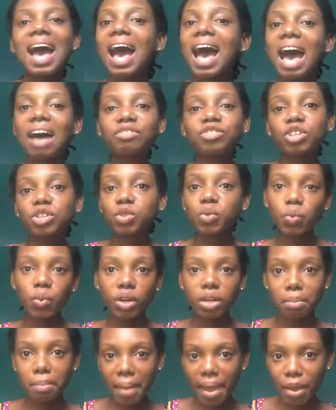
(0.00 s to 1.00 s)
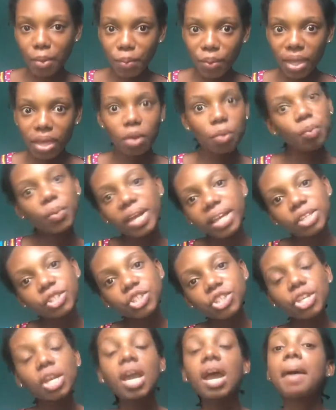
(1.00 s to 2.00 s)
I've just worn my wig,
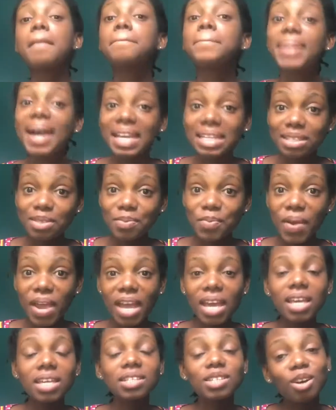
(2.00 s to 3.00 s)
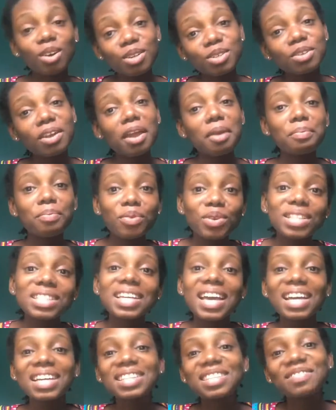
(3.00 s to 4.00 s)
which by the way is also a
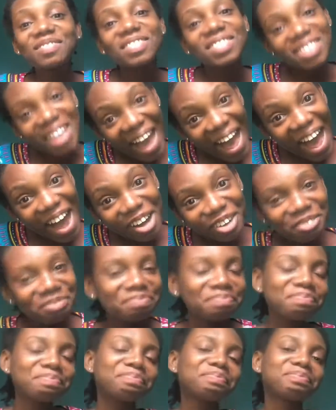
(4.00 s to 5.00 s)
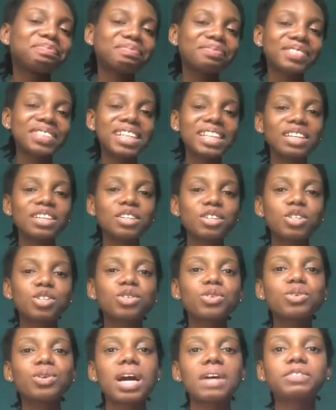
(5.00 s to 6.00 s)
protective style.
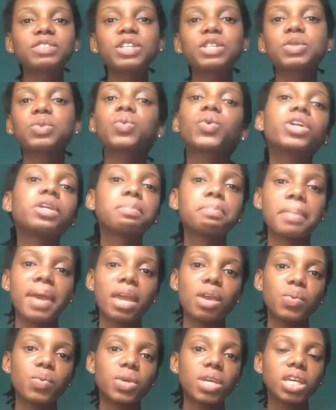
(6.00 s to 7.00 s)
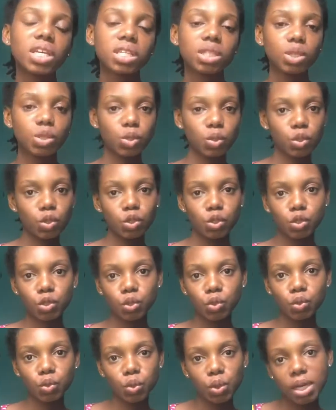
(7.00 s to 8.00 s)
So I've just worn my wigs to
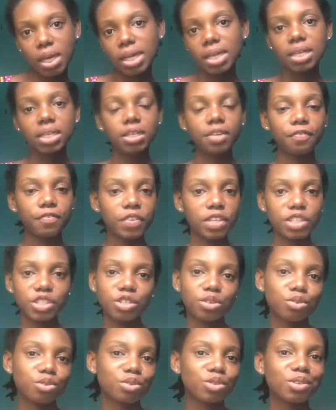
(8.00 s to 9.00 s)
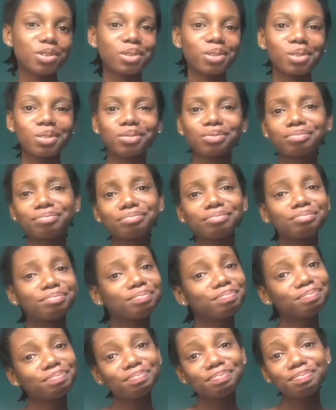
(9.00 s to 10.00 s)
do the video. So
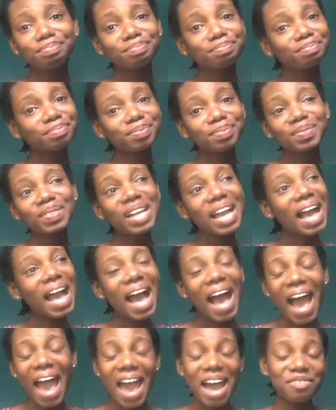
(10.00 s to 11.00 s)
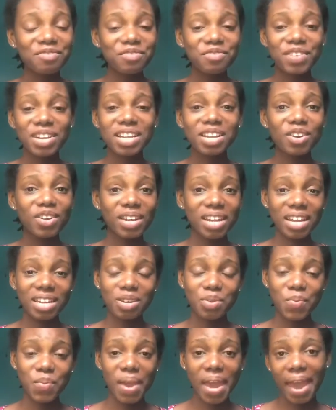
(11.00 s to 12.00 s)
I haven't really gone
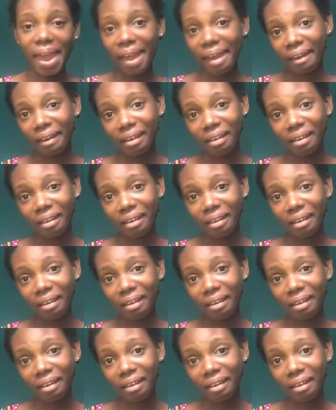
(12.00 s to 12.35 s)
anywhere,